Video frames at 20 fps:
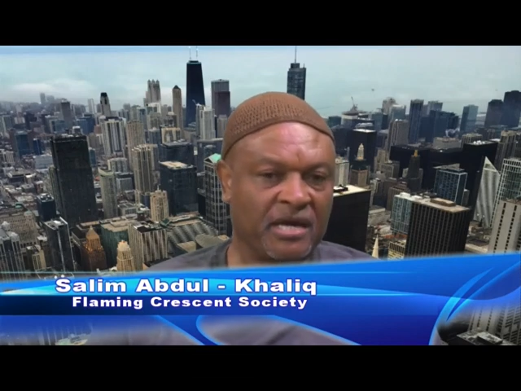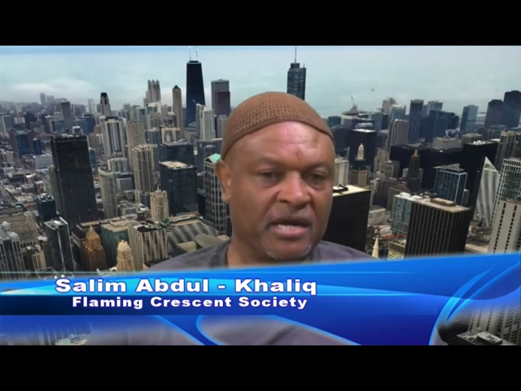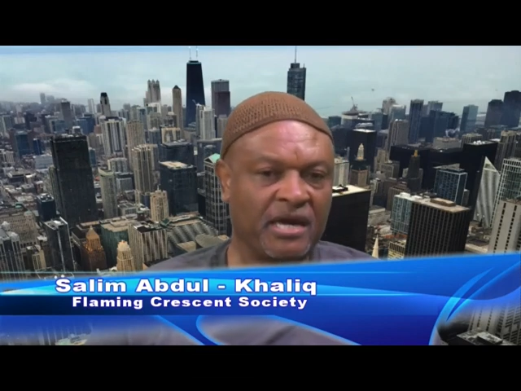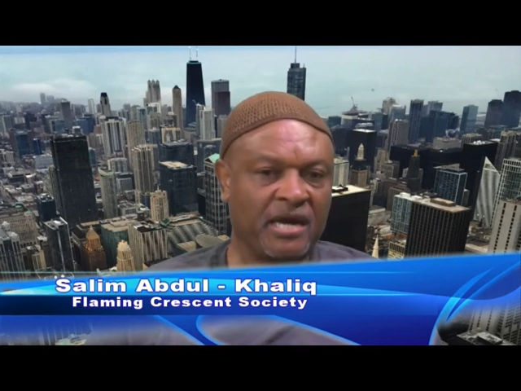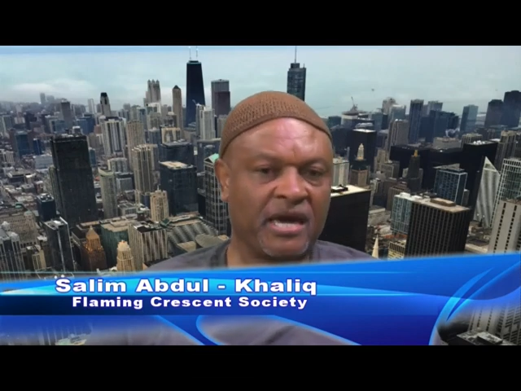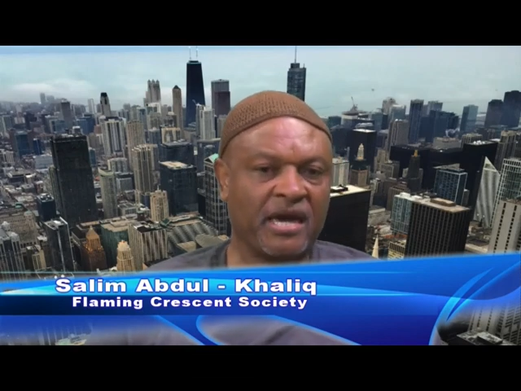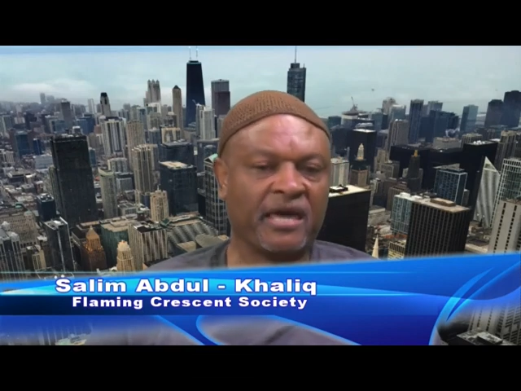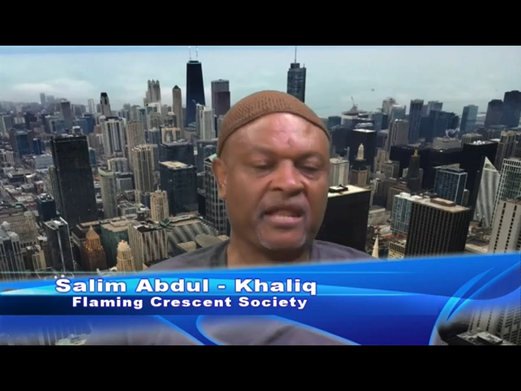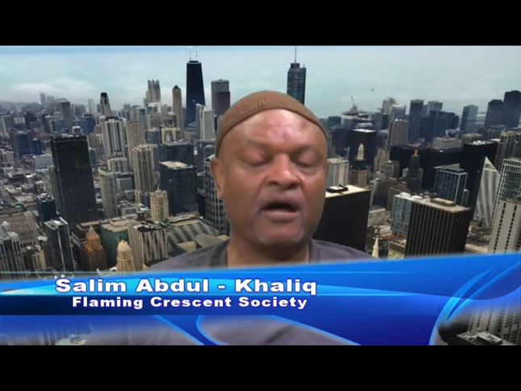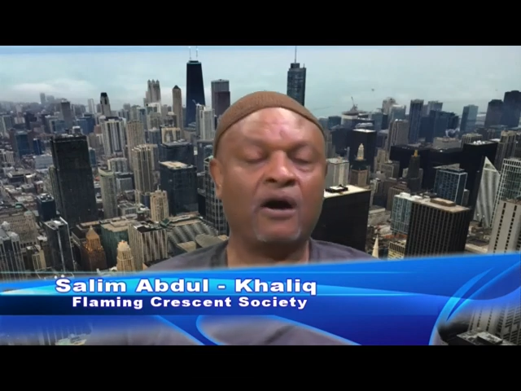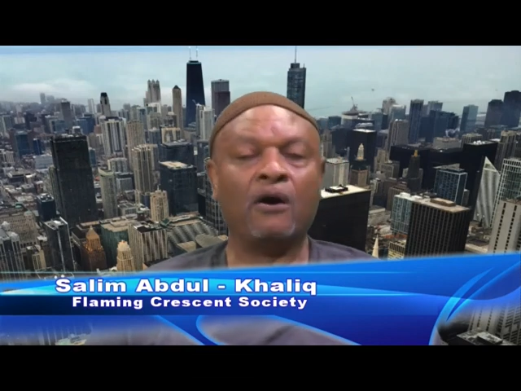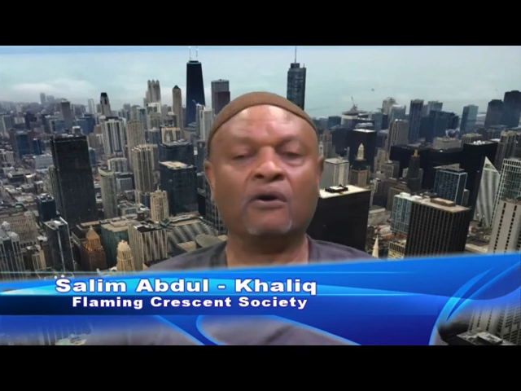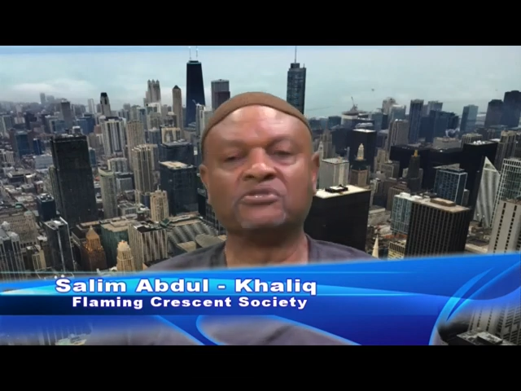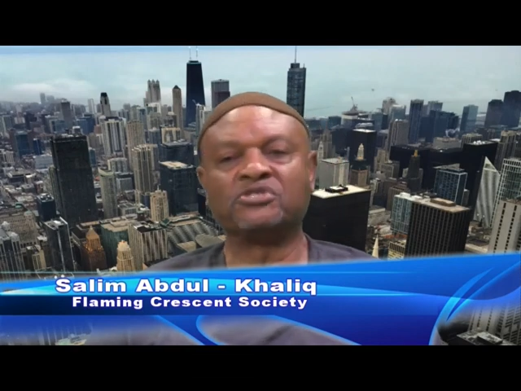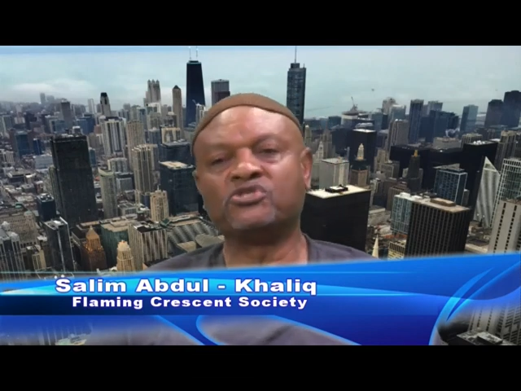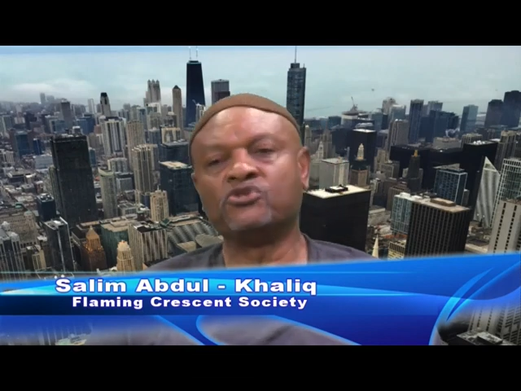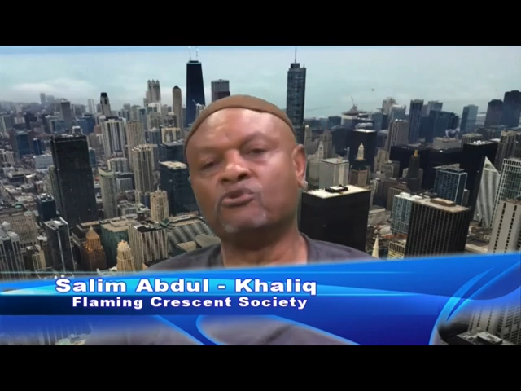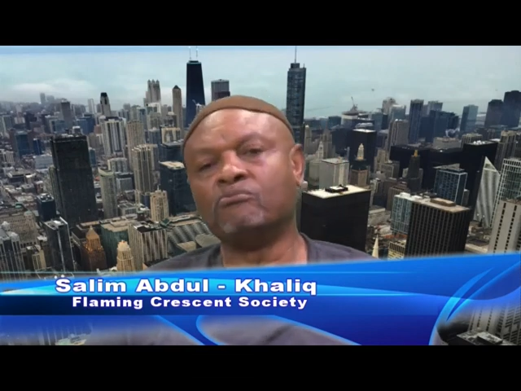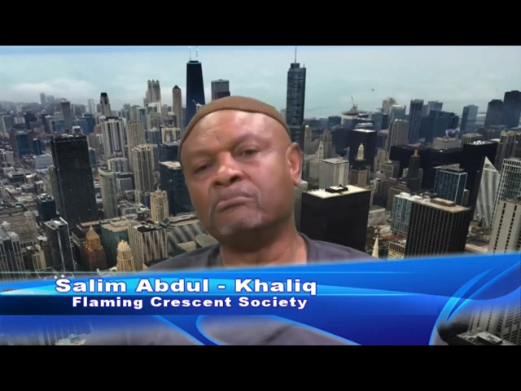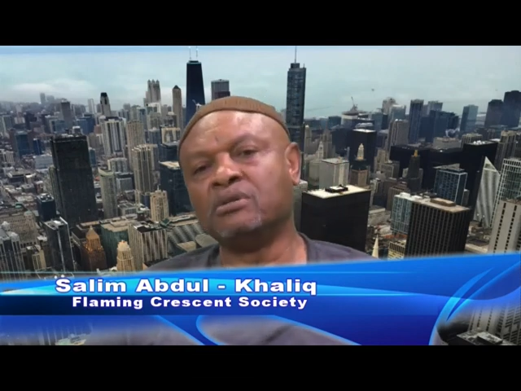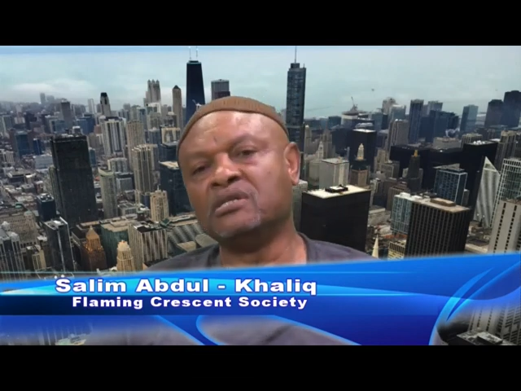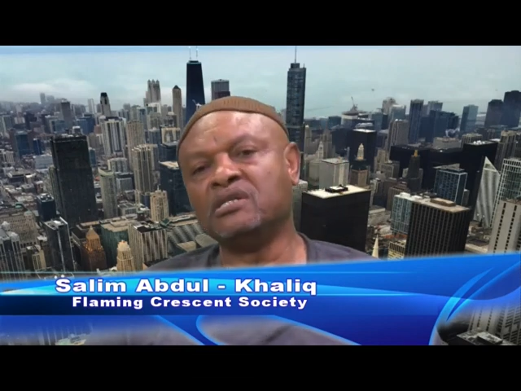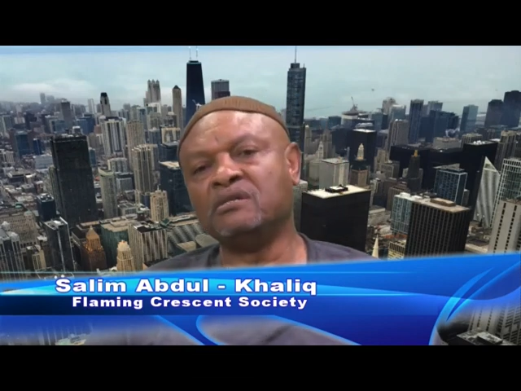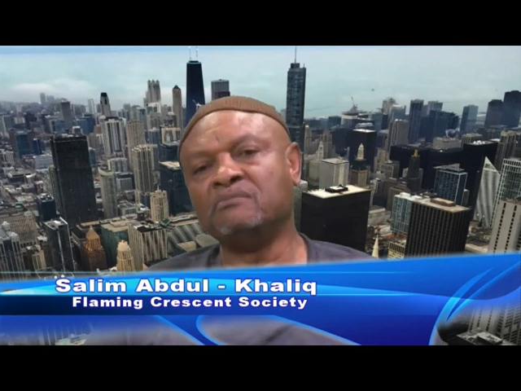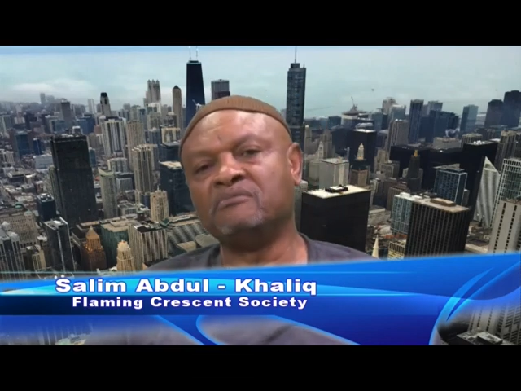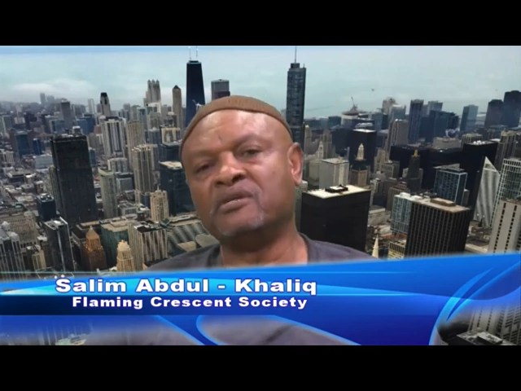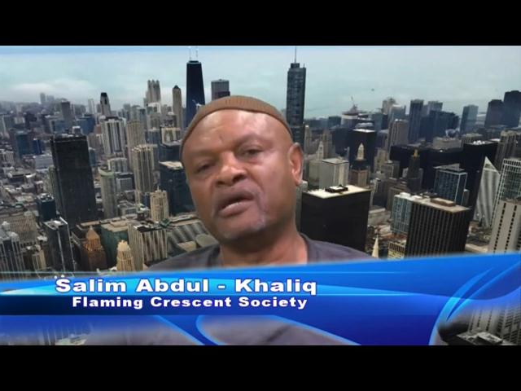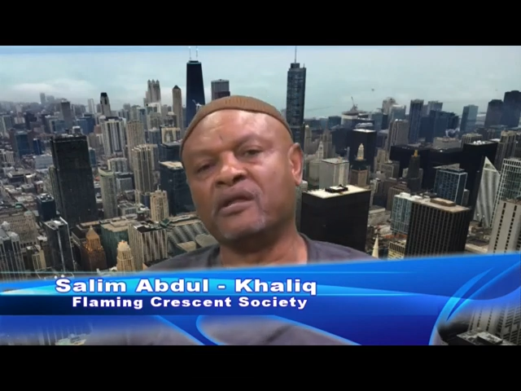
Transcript: Yeah. And I also believe